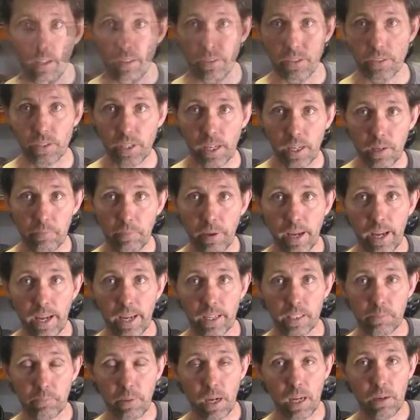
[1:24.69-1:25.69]
The tank
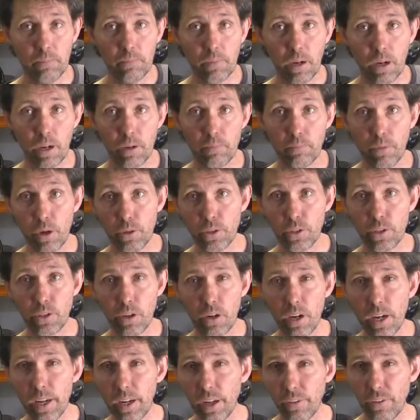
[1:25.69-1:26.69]
bag's made by Motor
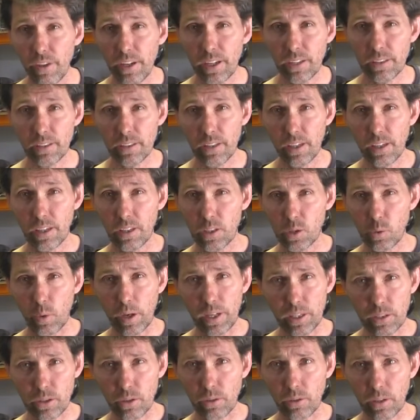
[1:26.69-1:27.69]
Dry, and I think it's their
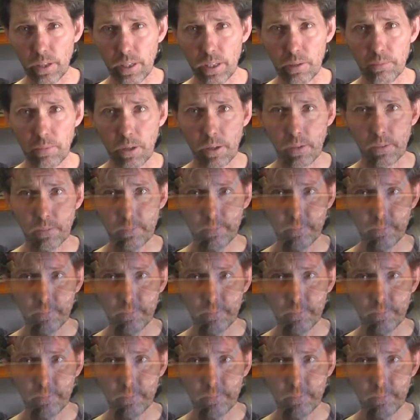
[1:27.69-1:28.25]
22 litre model.